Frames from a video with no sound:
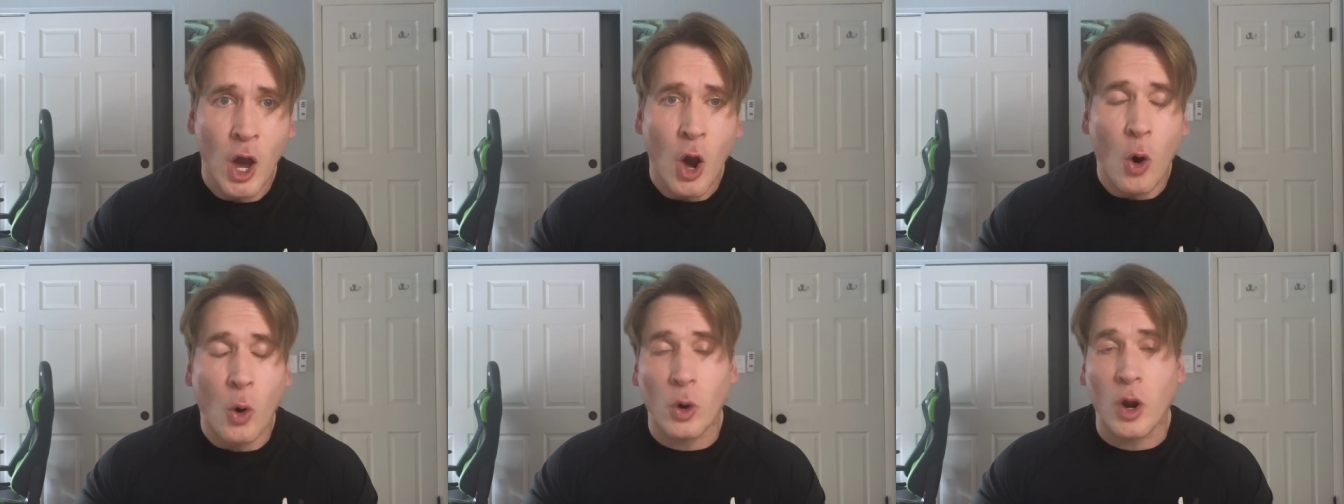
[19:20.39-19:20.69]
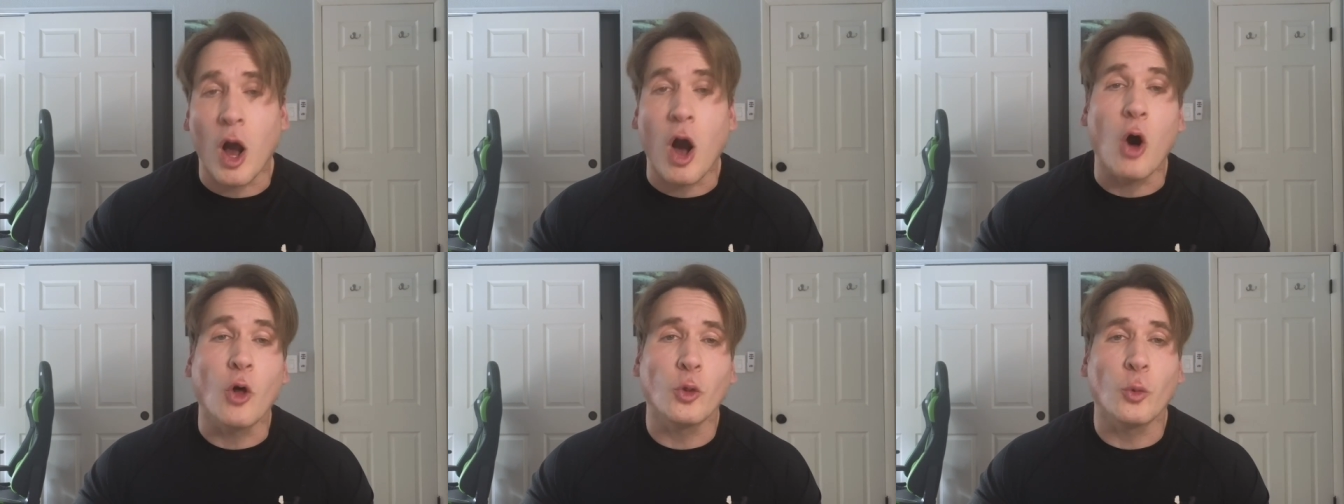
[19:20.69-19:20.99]
or
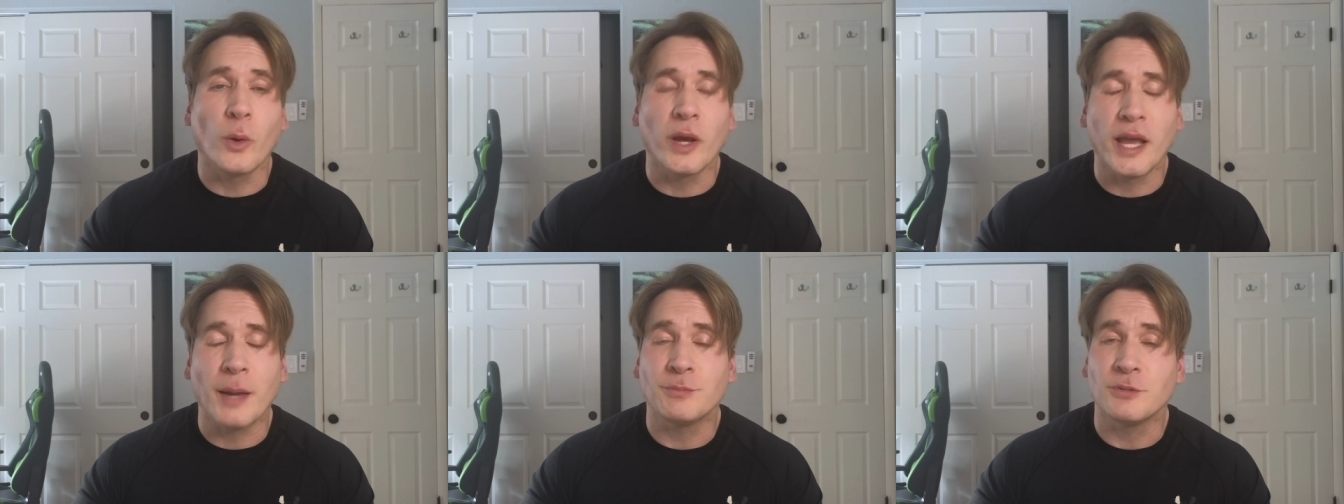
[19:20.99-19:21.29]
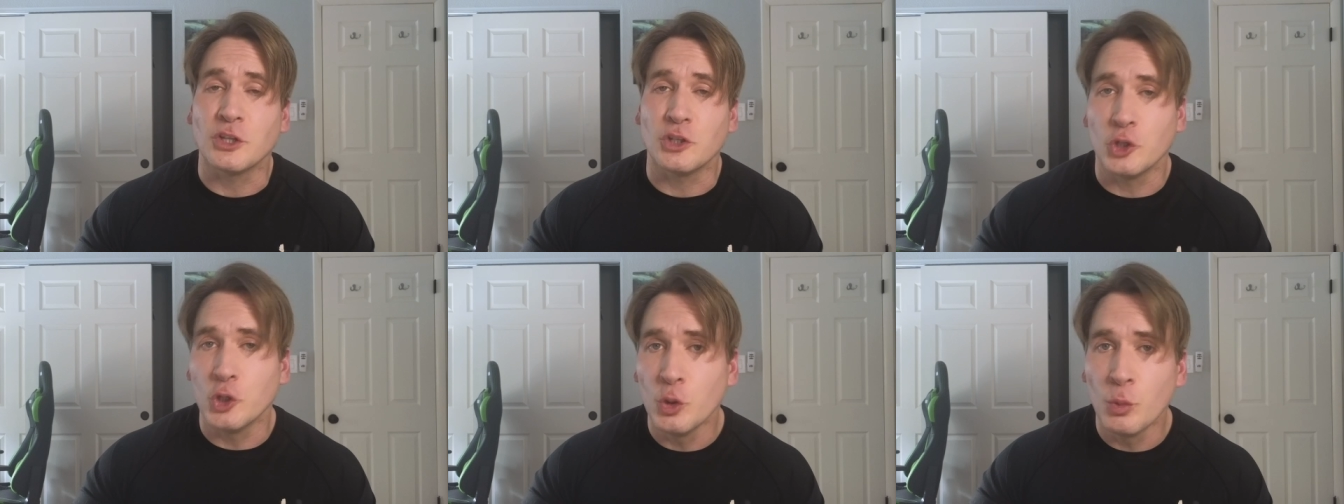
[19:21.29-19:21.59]
all the way up to
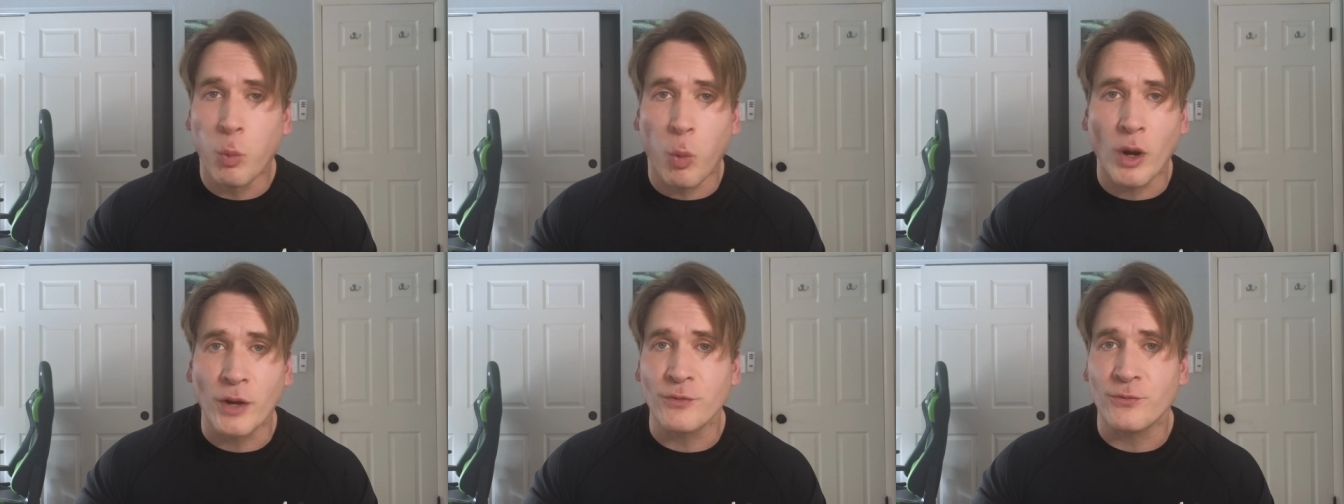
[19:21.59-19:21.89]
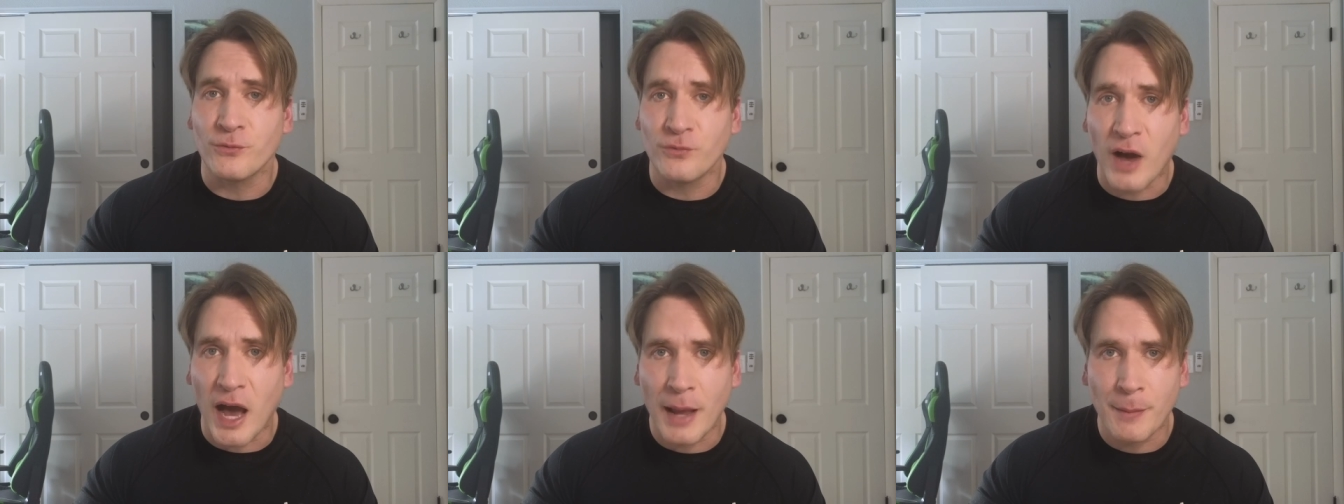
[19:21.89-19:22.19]
two point
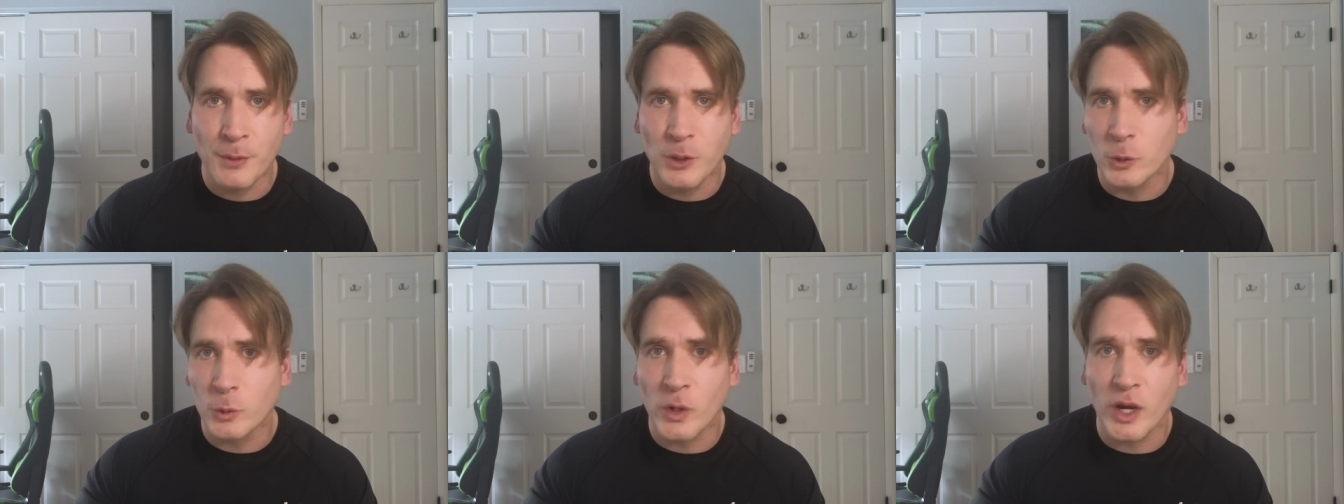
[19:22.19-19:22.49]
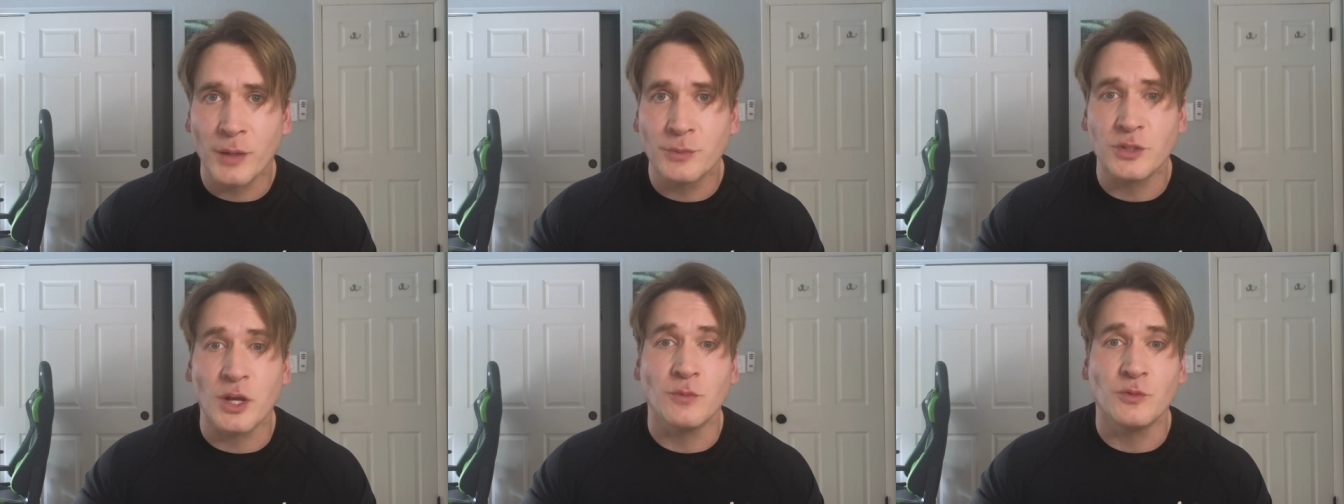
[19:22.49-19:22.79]
five
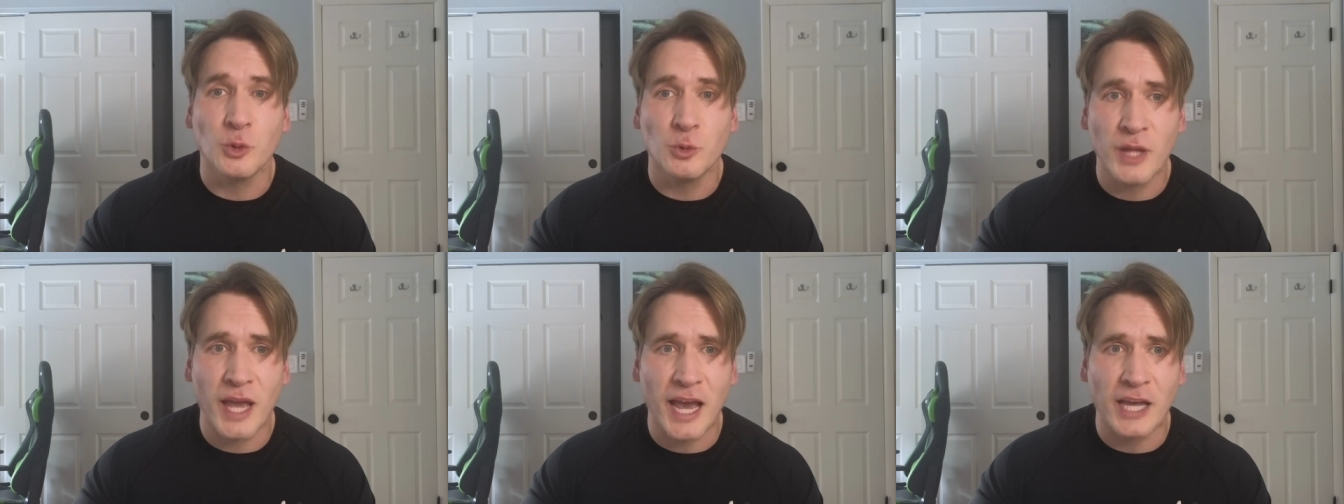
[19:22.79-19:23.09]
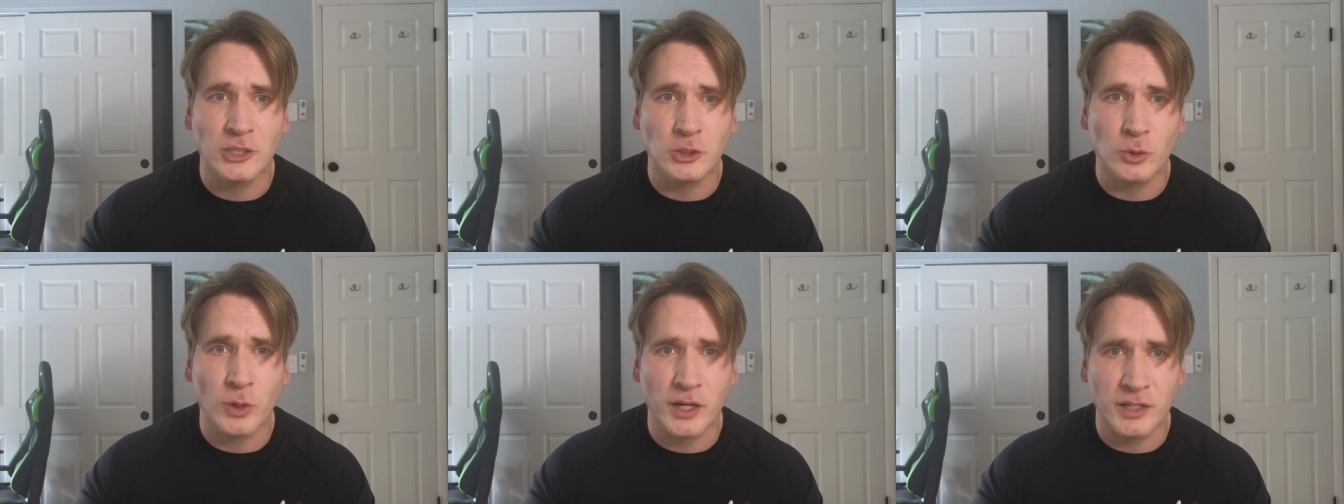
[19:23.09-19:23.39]
milligrams of dutasteride
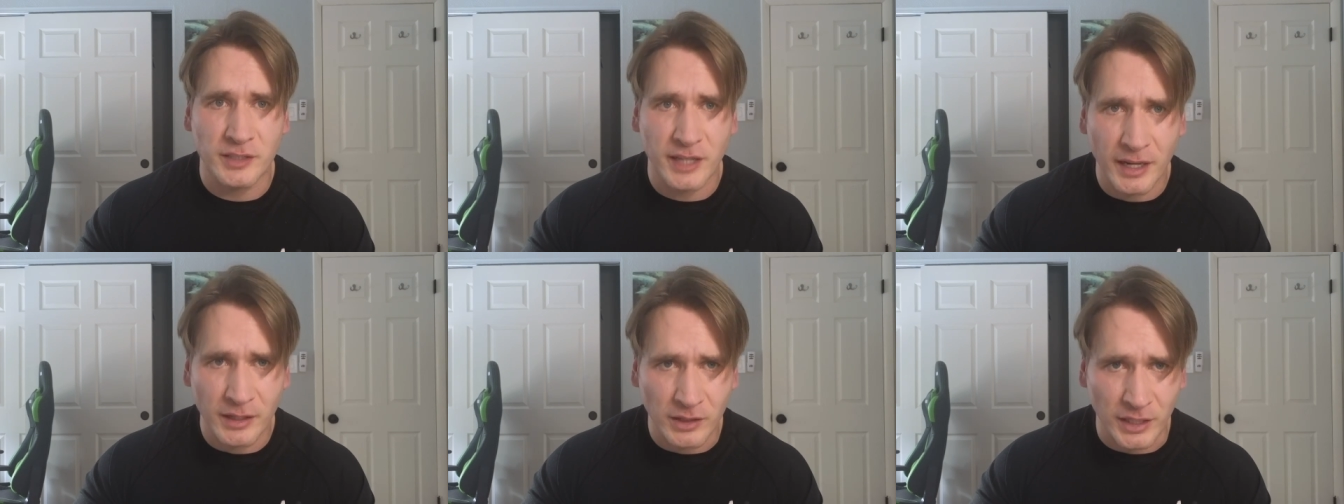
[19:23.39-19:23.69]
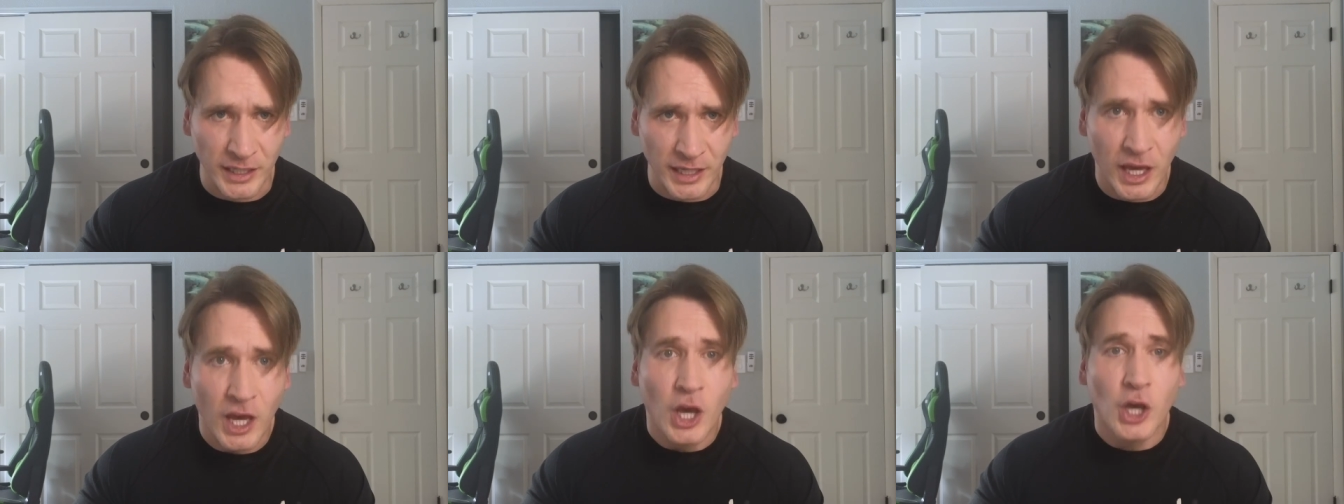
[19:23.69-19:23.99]
dutasteride
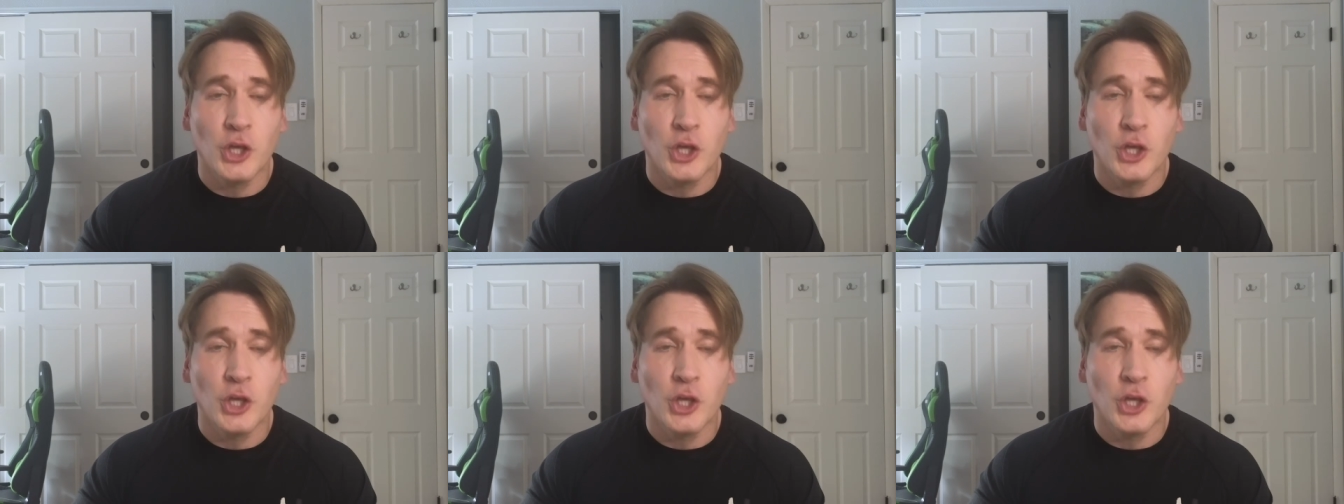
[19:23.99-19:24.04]
daily,